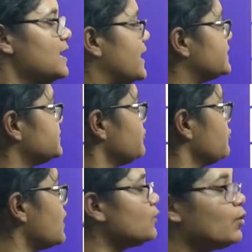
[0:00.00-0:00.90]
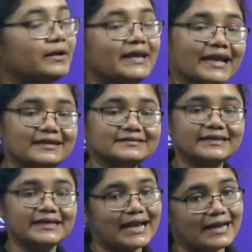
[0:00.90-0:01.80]
Next, if you want only
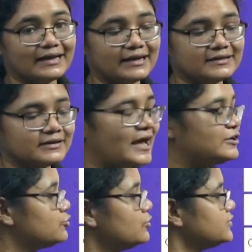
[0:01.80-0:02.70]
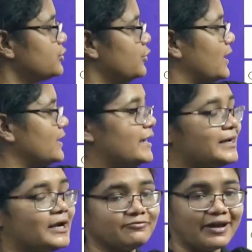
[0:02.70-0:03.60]
KCET 90 days crash course, you can get it
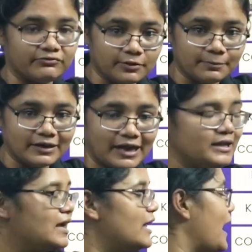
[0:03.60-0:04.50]
at 5999.